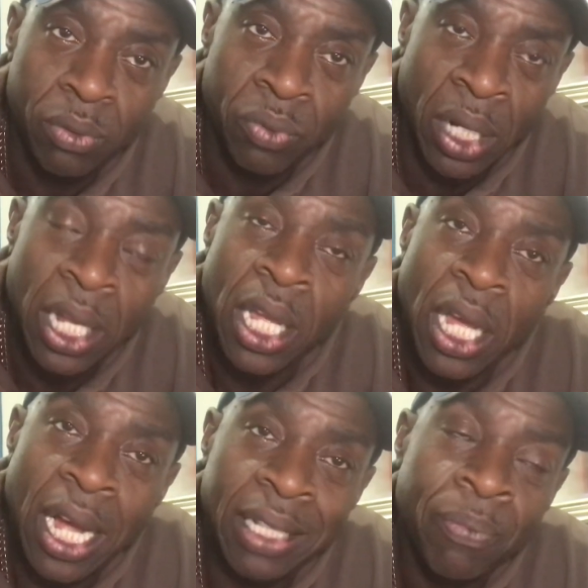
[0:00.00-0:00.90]
Right,
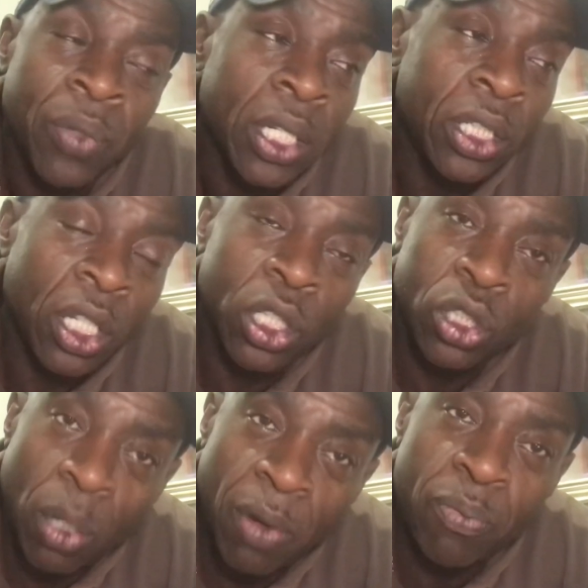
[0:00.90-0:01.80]
and the
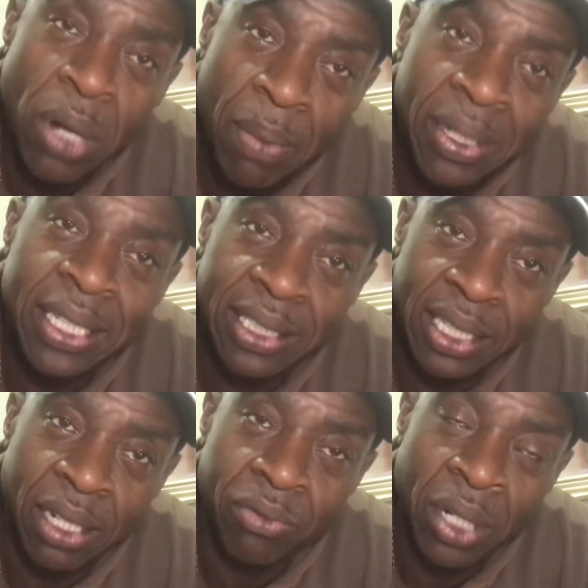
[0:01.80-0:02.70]
job of prime
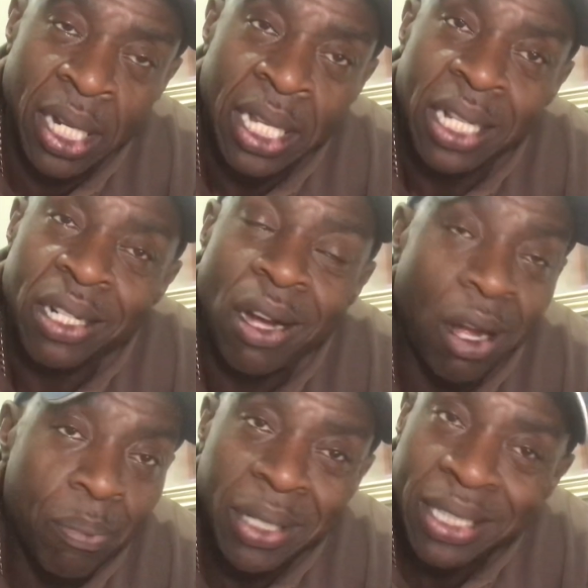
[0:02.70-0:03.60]
minister, right,
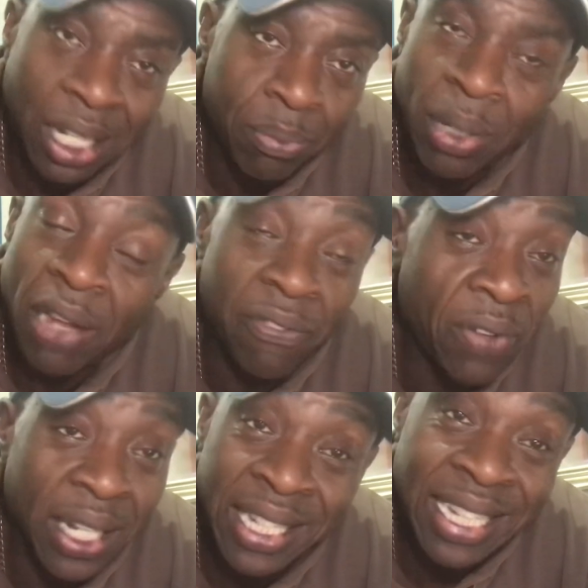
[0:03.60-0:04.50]
can't be done by a
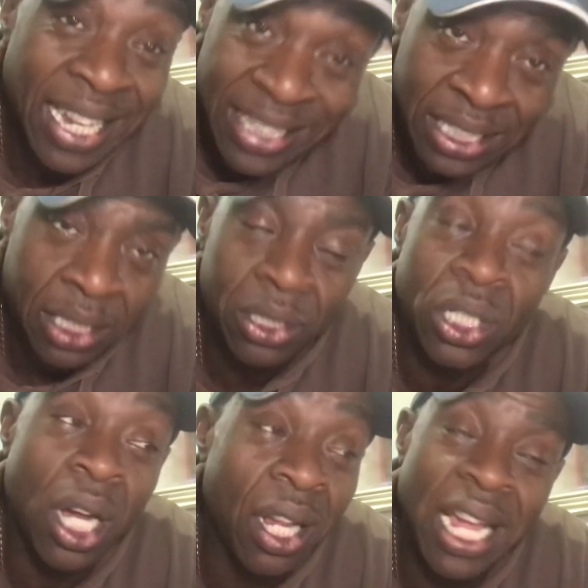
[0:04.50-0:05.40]
fucking idiot. You
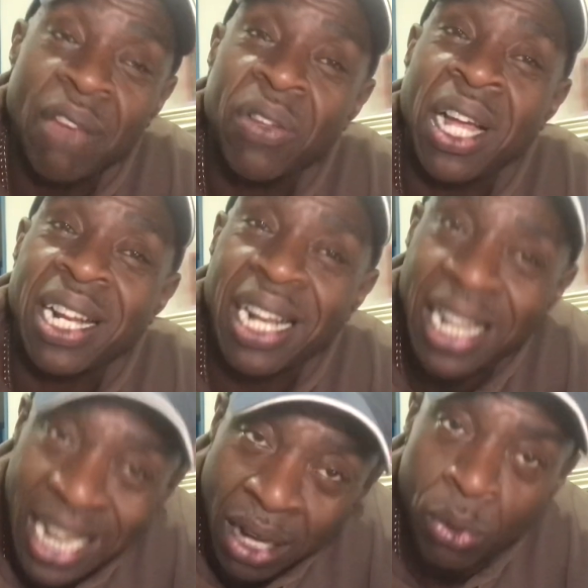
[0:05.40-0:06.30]
can't have a
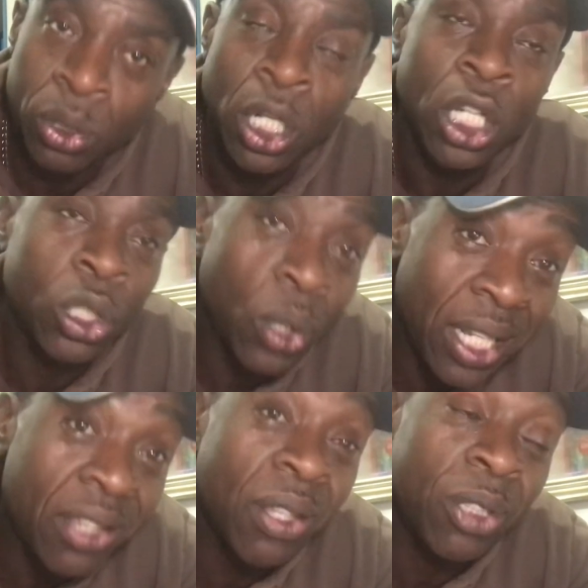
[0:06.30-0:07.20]
clown
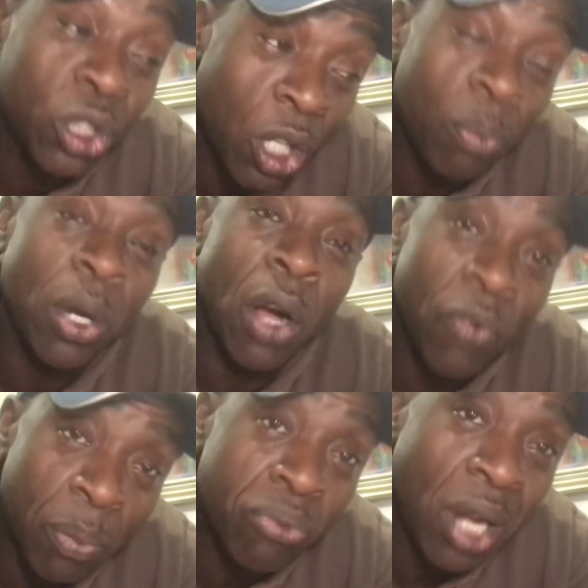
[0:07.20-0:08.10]
doing the job of
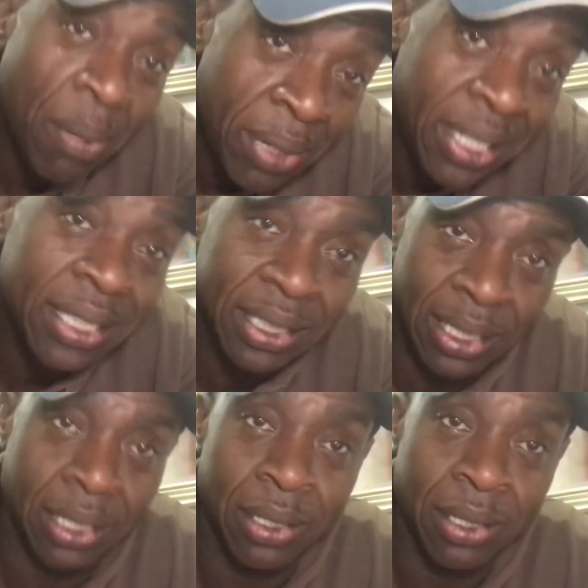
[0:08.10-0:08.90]
a prime minister.